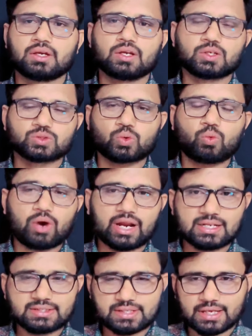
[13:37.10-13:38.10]
So what
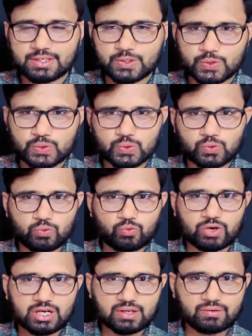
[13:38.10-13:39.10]
else can you do?
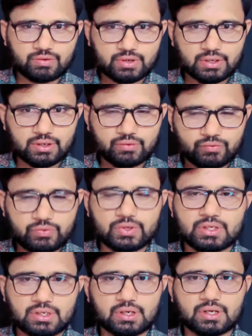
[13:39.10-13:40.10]
Whatever we
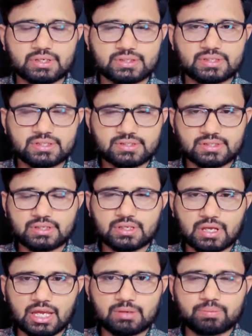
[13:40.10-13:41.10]
learned this
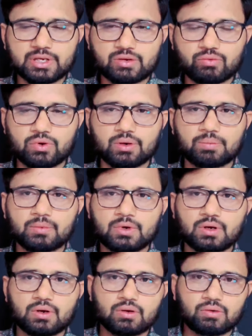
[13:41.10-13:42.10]
helping verb.
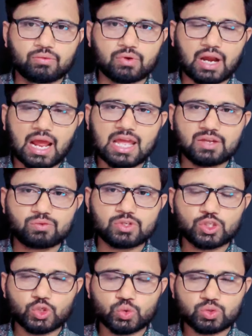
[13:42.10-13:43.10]
For I, we,
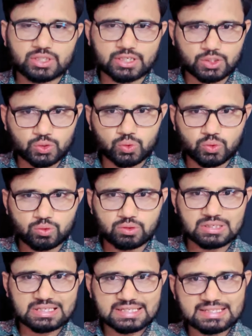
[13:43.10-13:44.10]
you, they do.
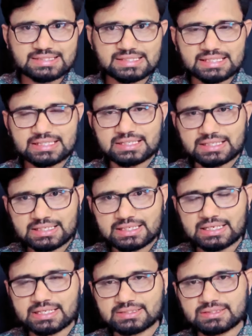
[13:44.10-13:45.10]
He, she, it
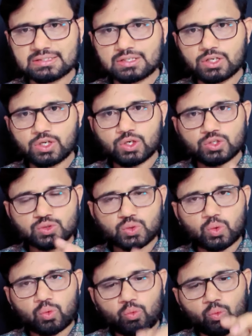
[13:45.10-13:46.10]
does.
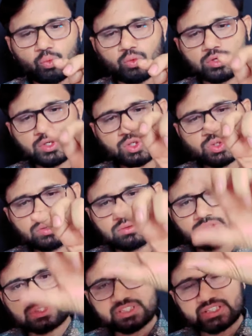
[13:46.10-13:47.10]
So
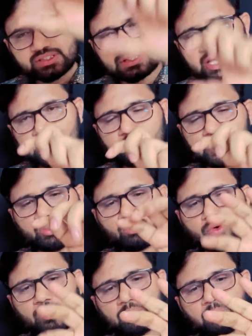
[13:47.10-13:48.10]
this helping
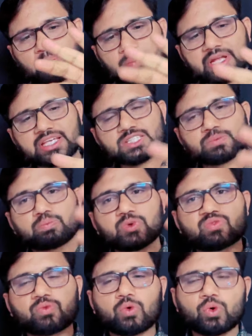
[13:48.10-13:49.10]
verb plays
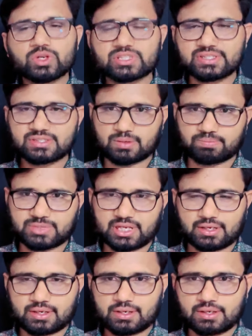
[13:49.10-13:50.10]
before the subject.